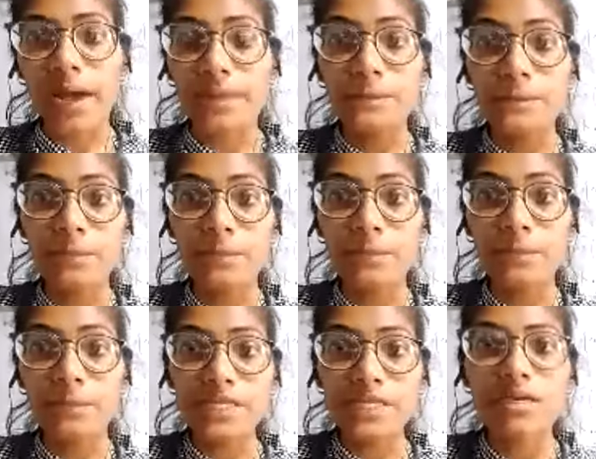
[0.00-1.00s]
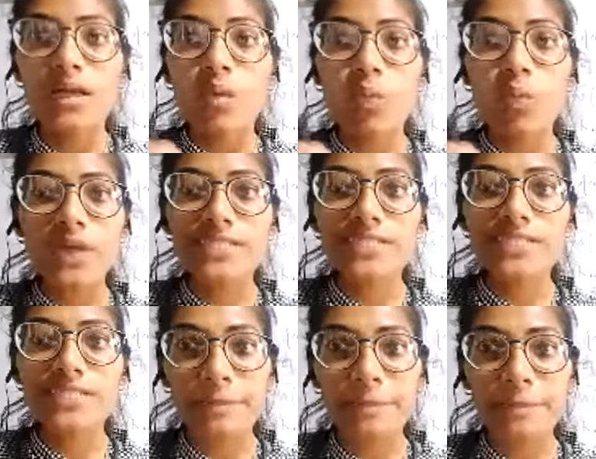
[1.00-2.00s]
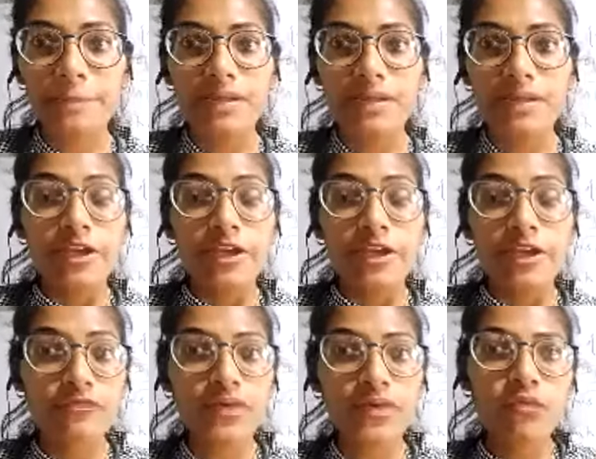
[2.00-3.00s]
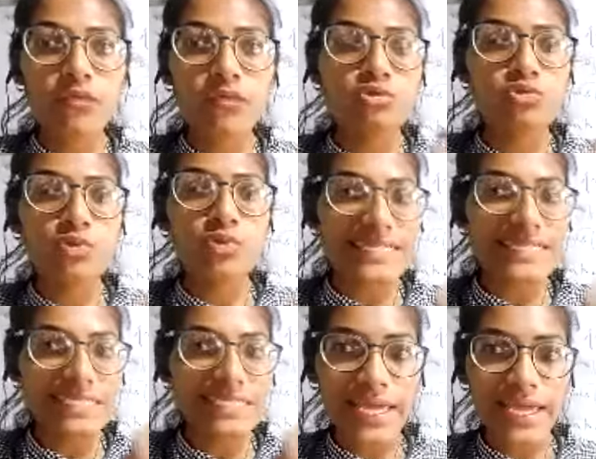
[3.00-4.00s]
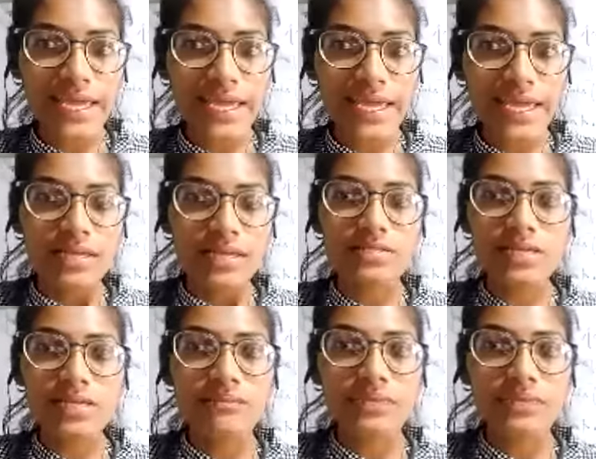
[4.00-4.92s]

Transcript: But what happens if we want to intake some